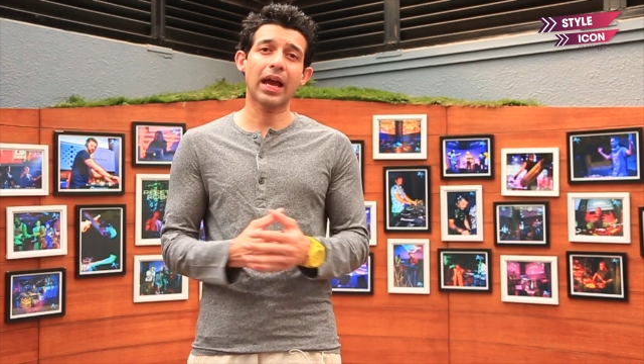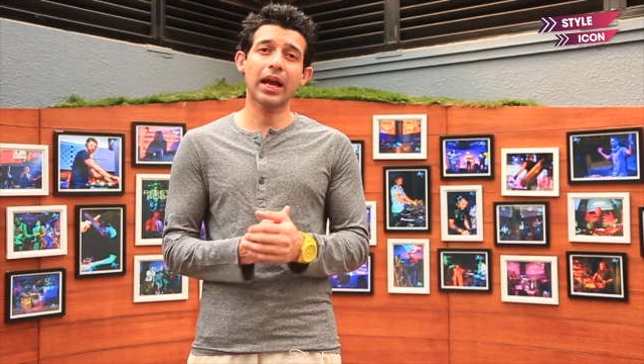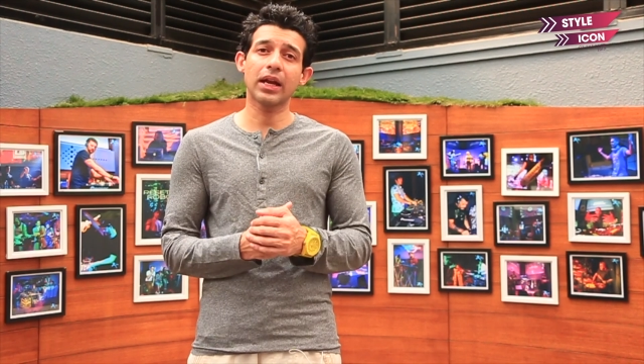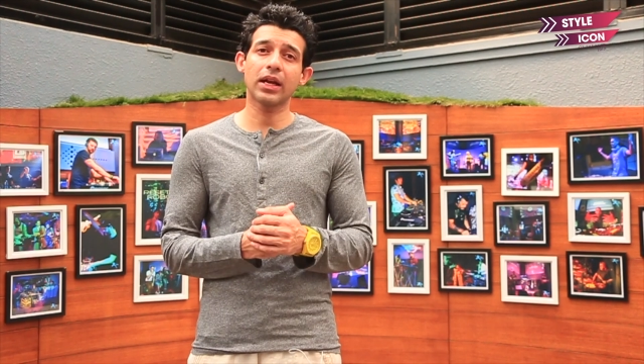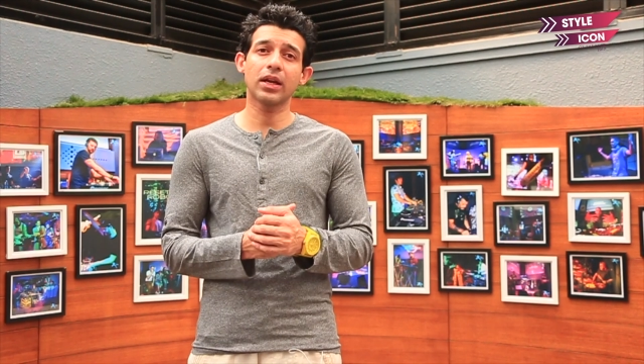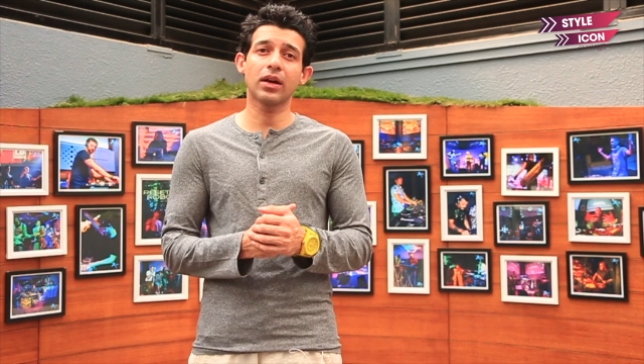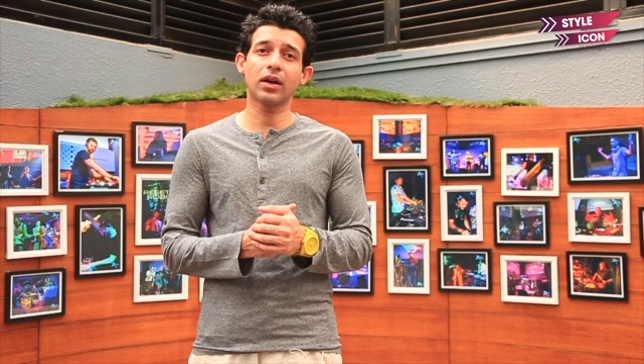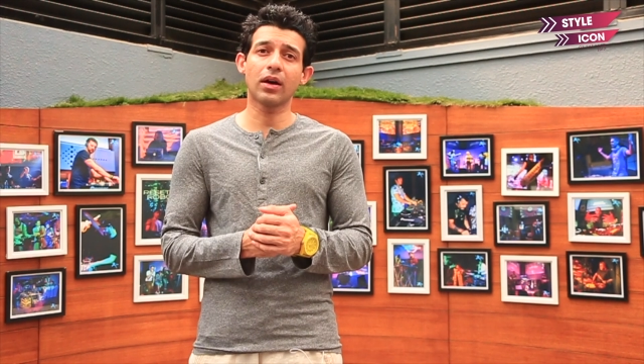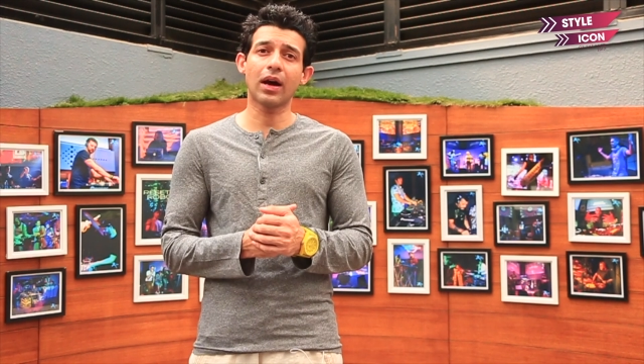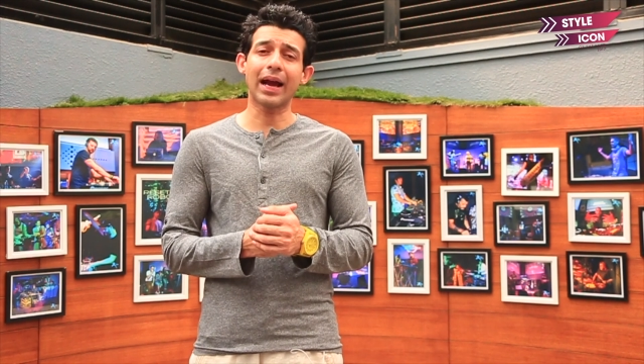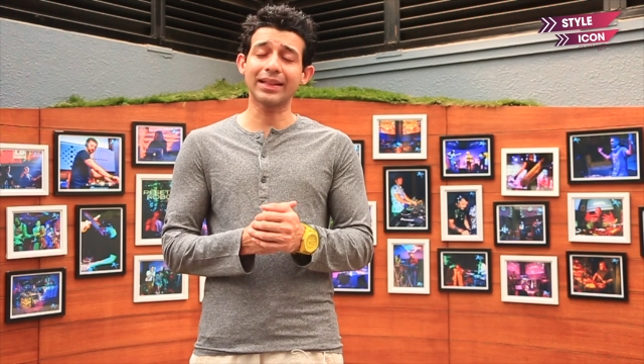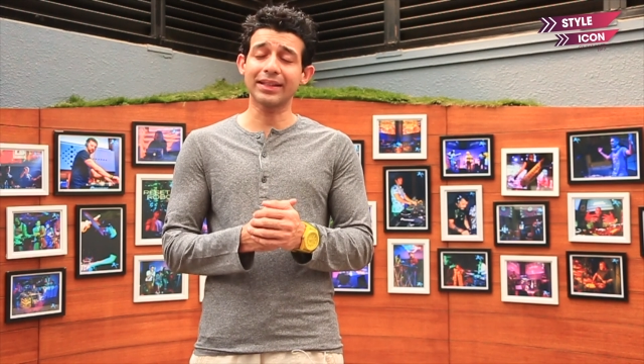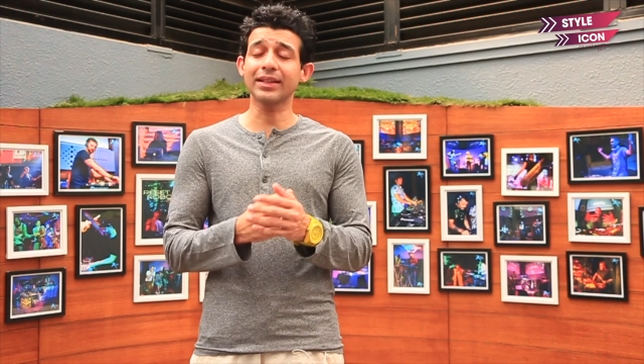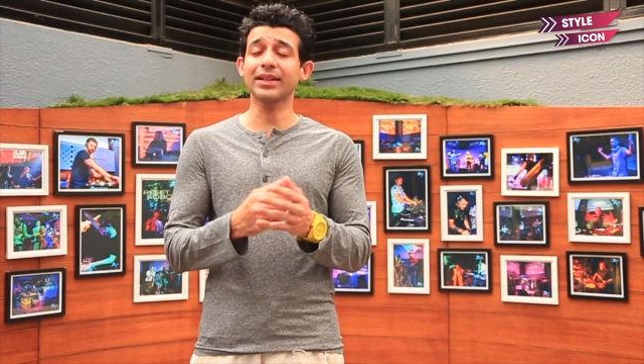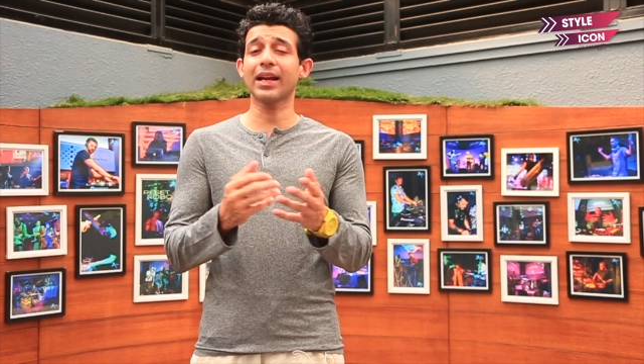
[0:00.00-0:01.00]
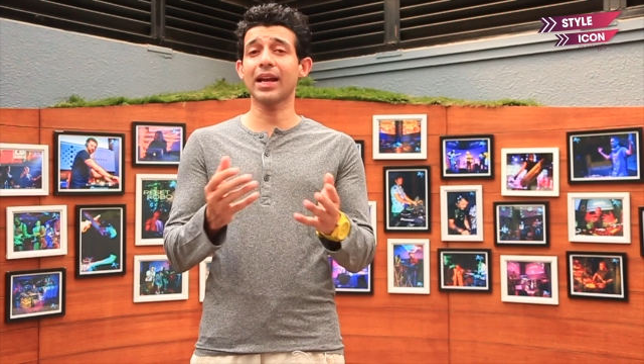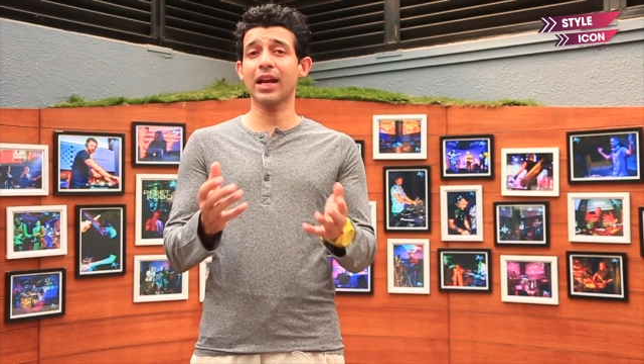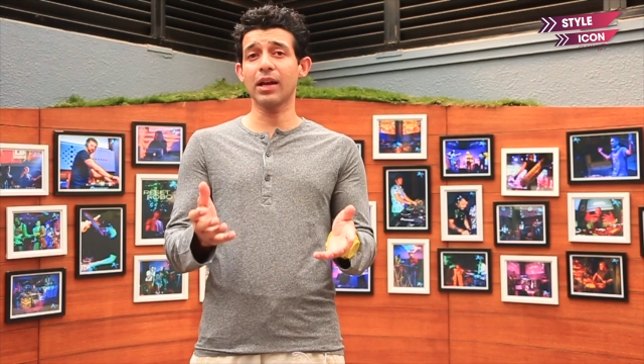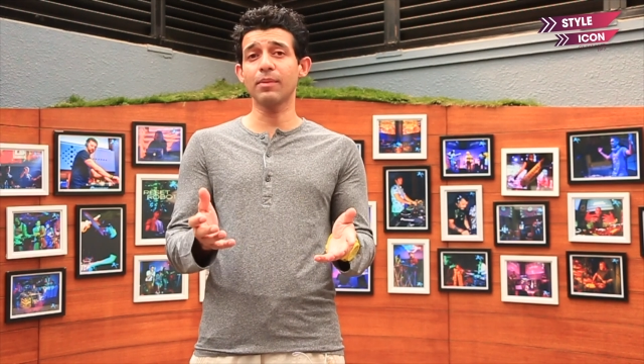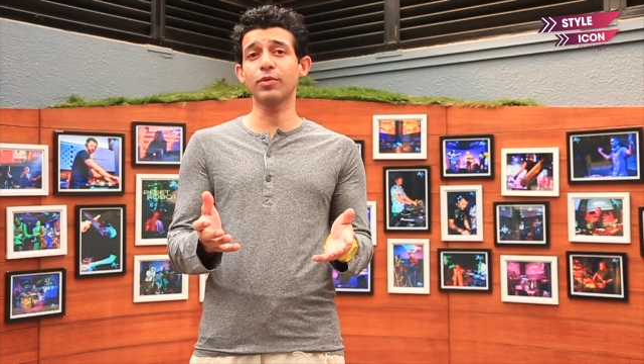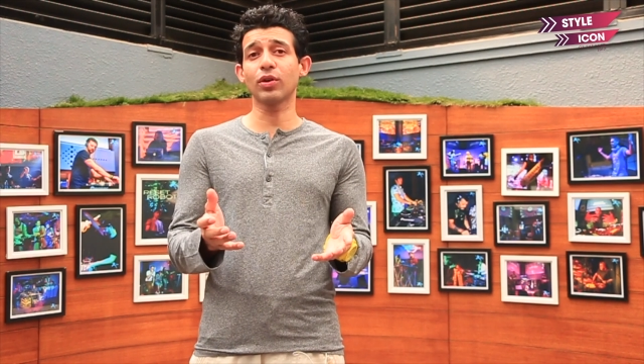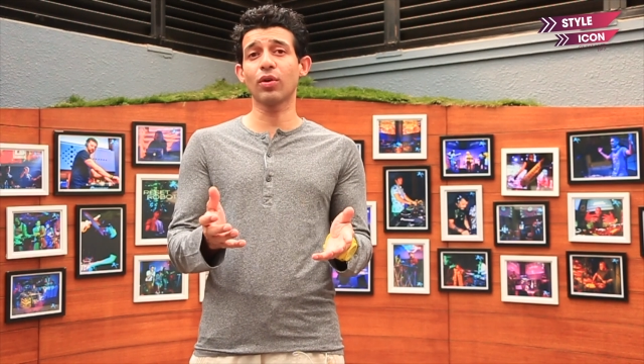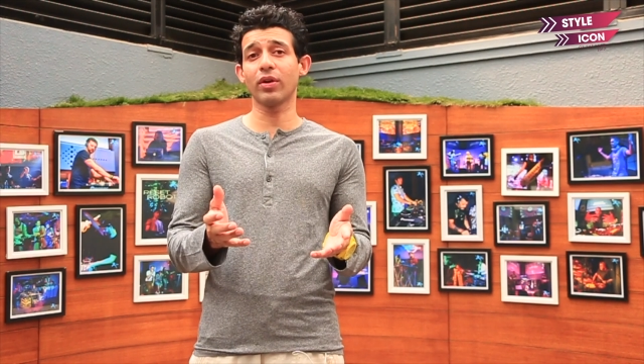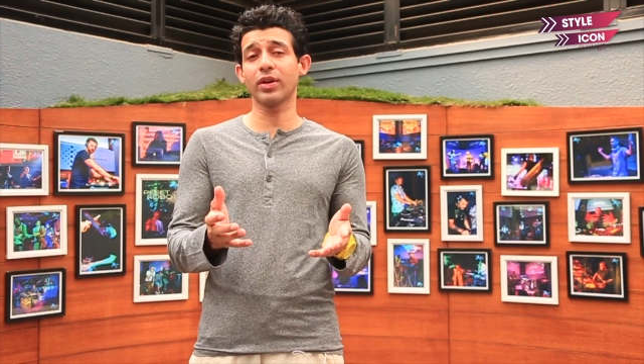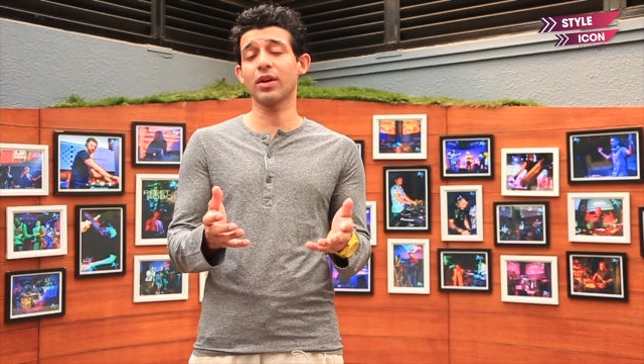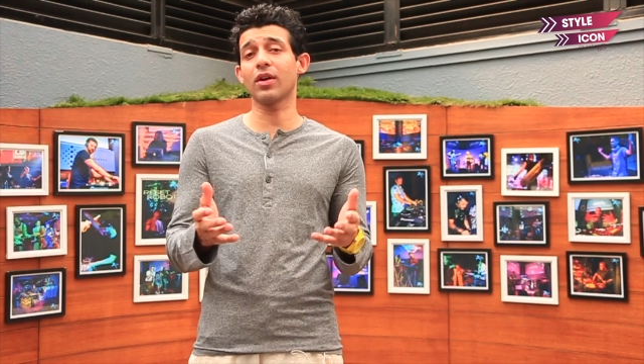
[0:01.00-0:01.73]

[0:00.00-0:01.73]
And I think that'll help you go